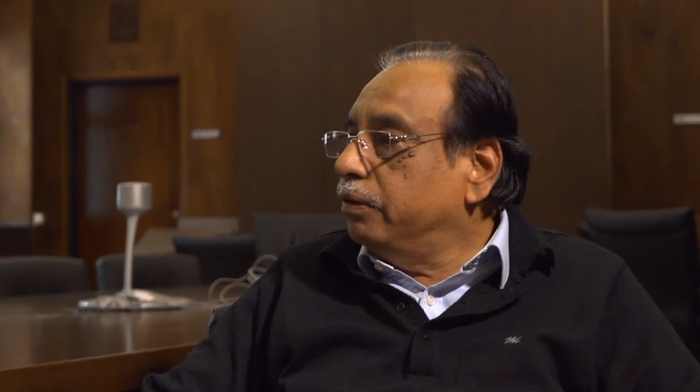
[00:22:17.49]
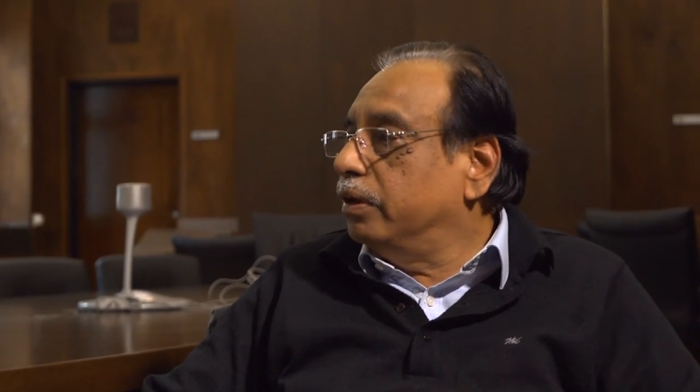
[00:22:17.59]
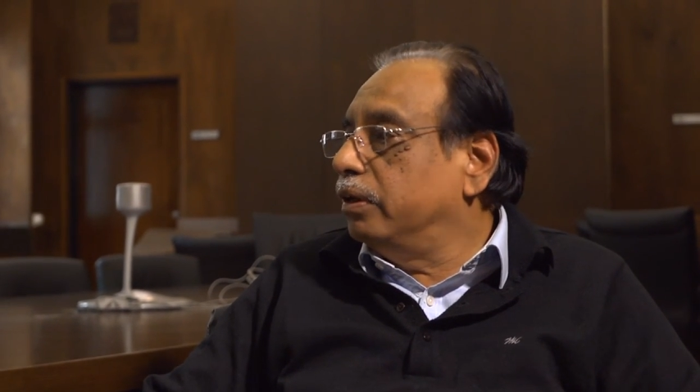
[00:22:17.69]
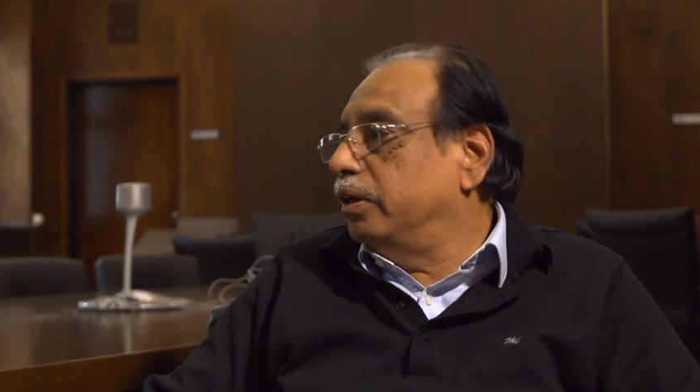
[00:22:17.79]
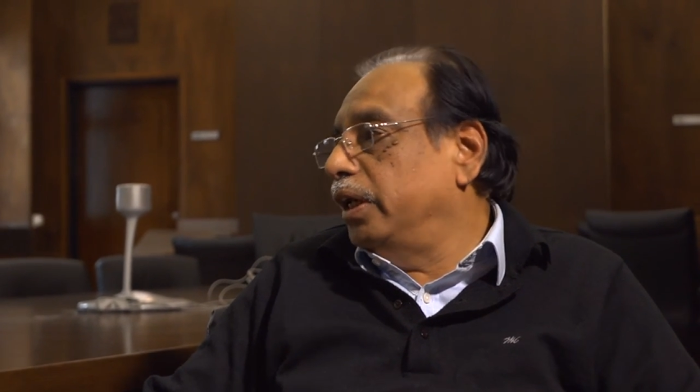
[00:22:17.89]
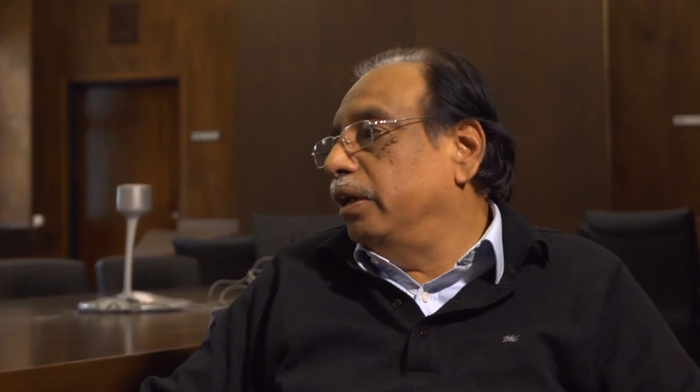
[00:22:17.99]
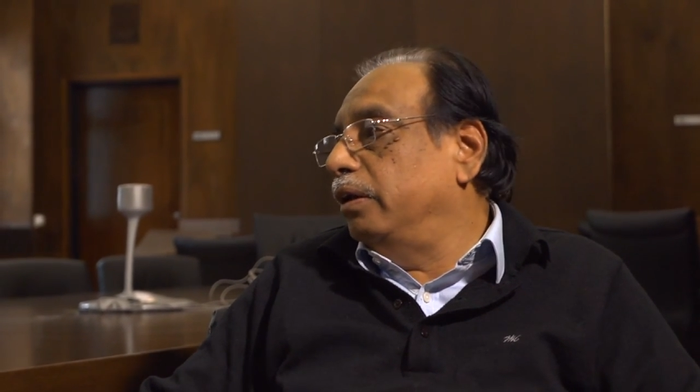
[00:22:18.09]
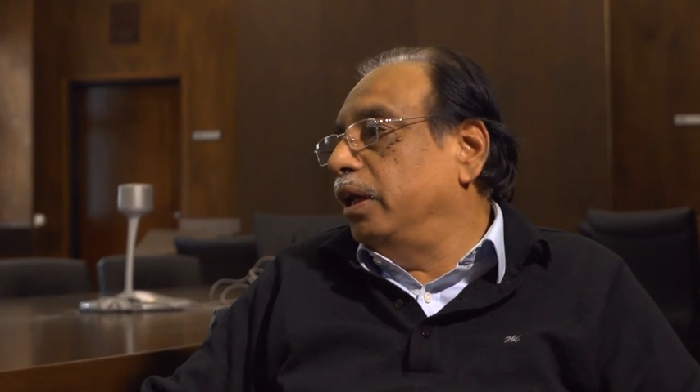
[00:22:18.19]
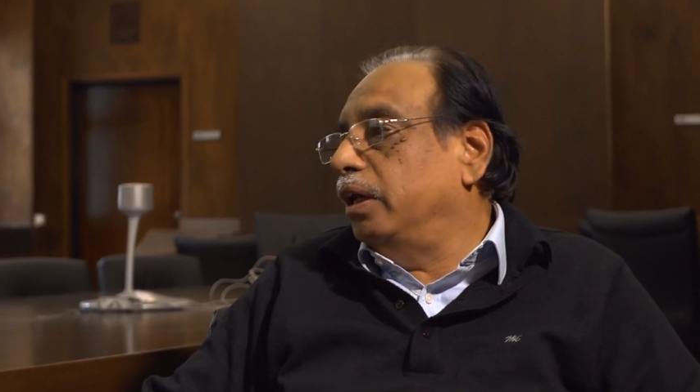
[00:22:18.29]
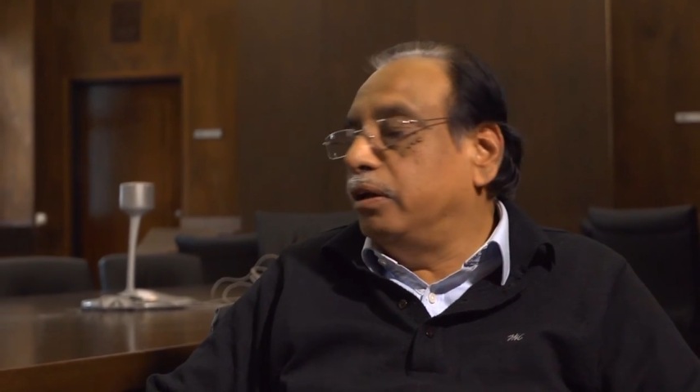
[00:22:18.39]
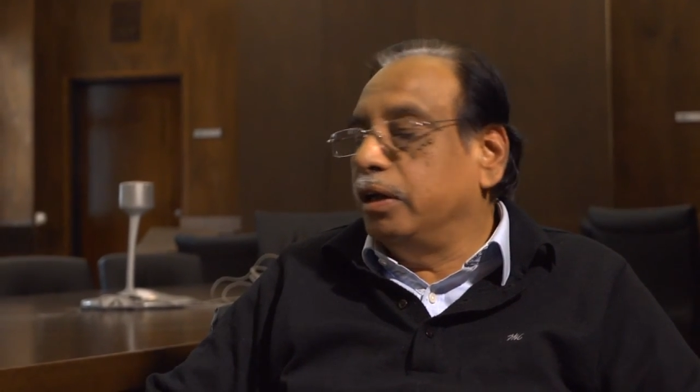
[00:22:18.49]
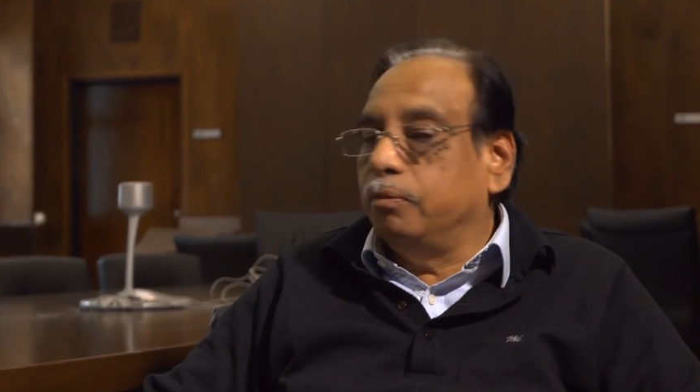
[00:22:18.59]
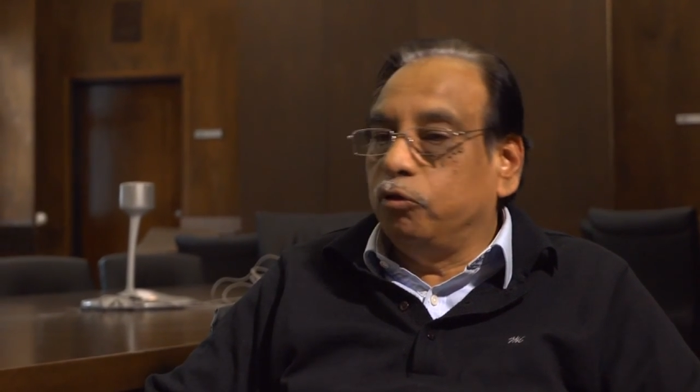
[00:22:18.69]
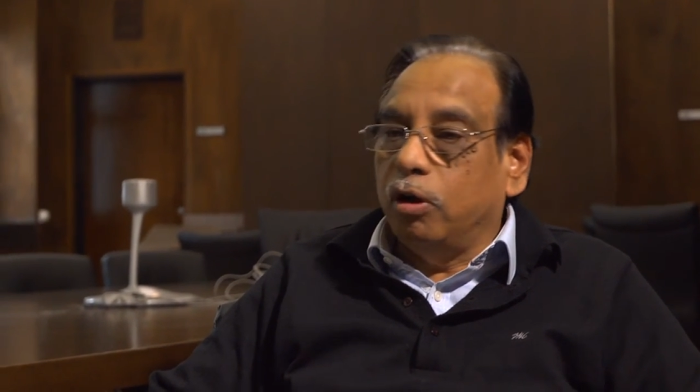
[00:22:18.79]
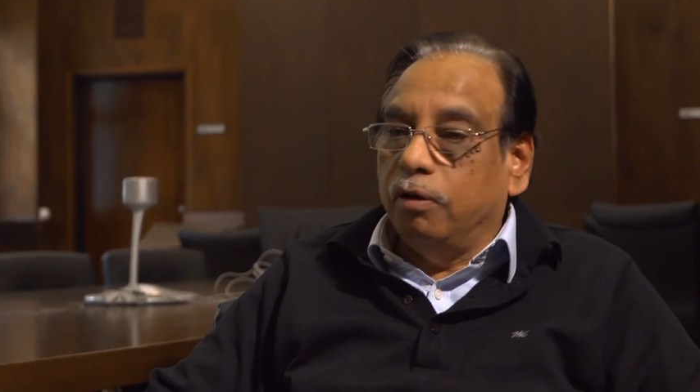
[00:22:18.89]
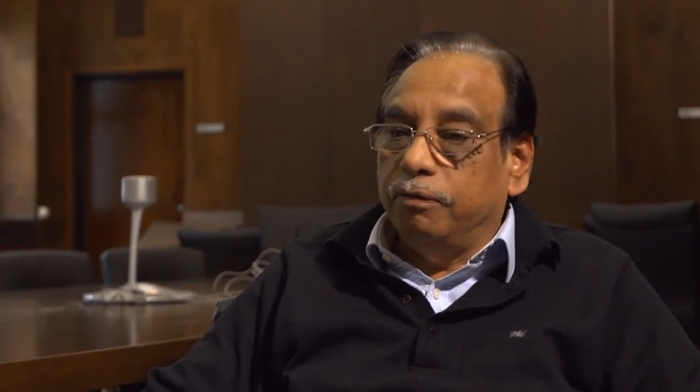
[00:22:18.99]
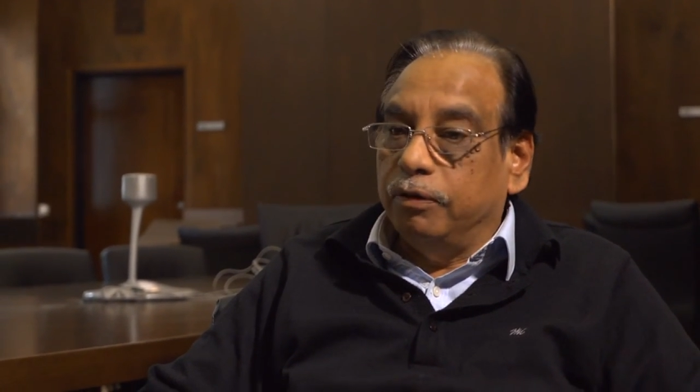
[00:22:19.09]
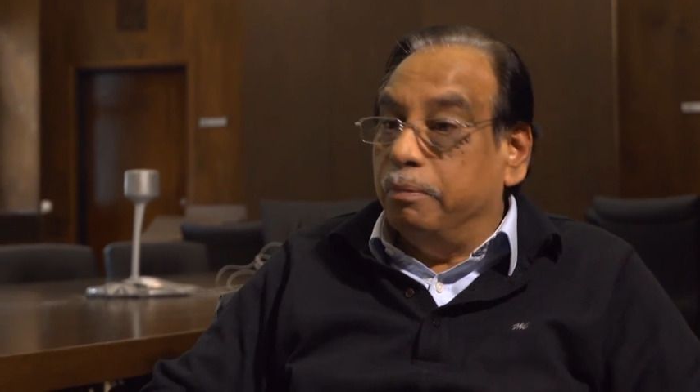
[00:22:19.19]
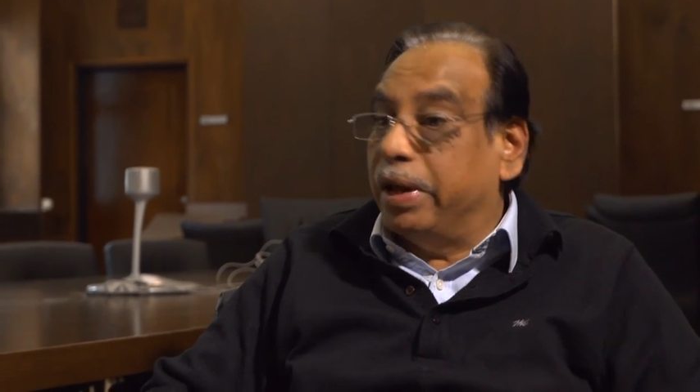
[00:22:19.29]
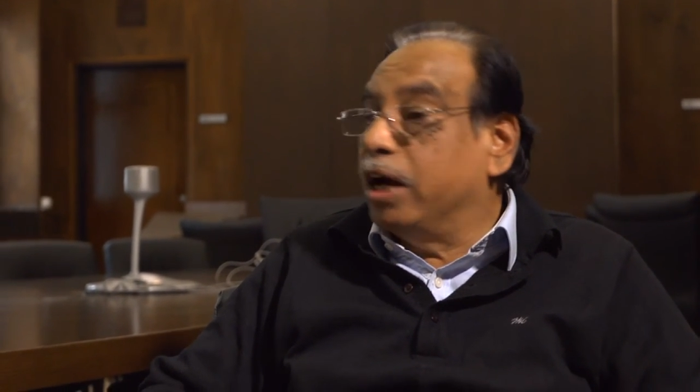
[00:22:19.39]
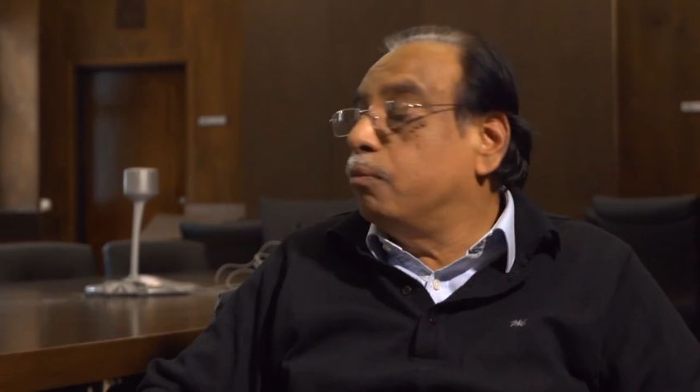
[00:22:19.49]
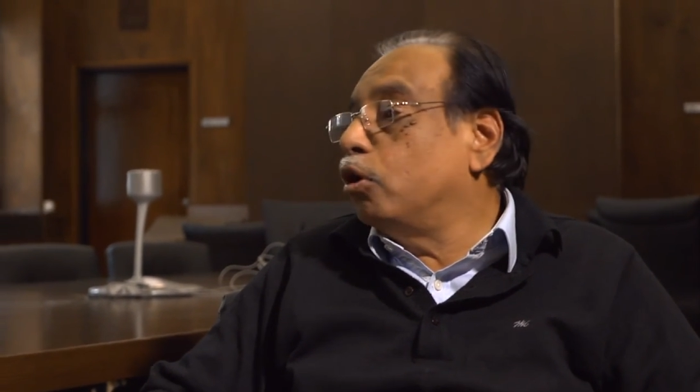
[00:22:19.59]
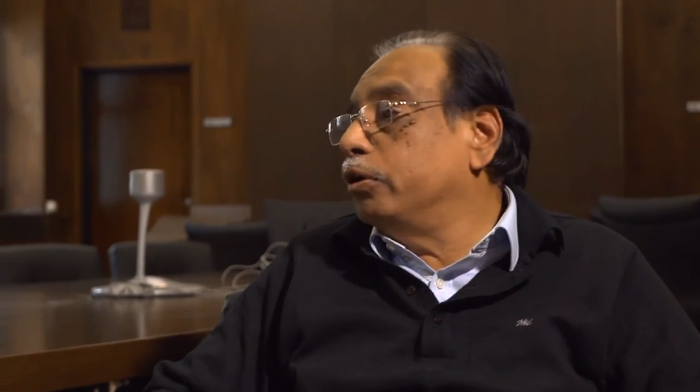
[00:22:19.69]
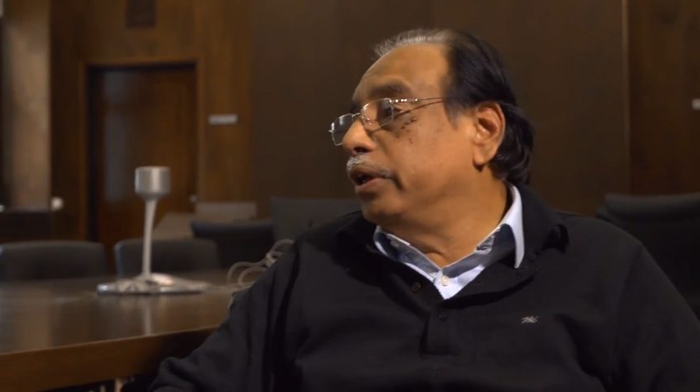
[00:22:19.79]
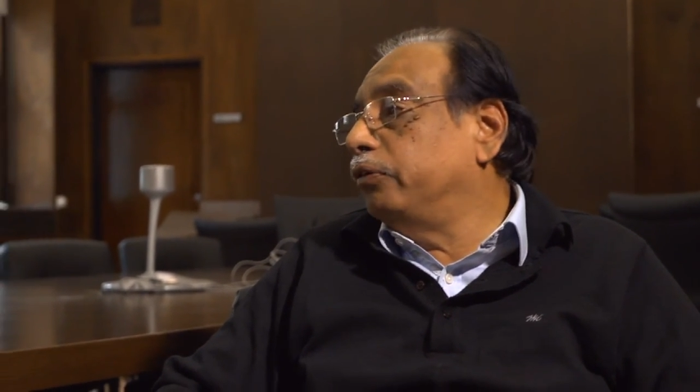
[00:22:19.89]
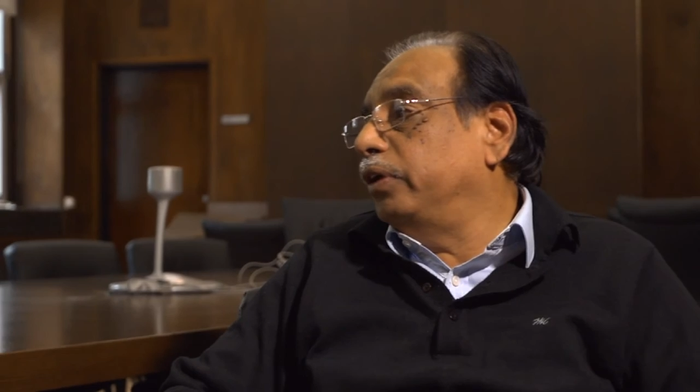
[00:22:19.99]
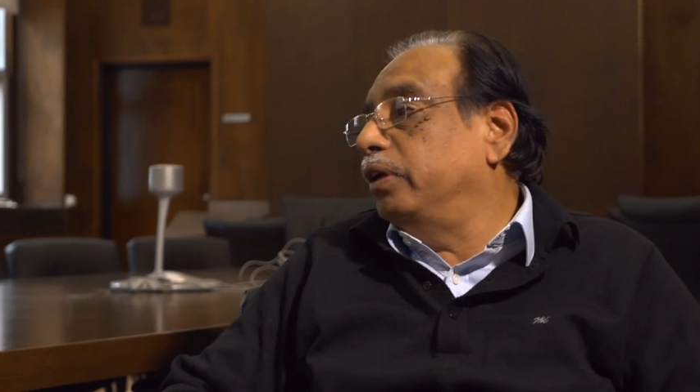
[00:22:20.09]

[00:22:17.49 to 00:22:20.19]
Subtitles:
in terms of mega projects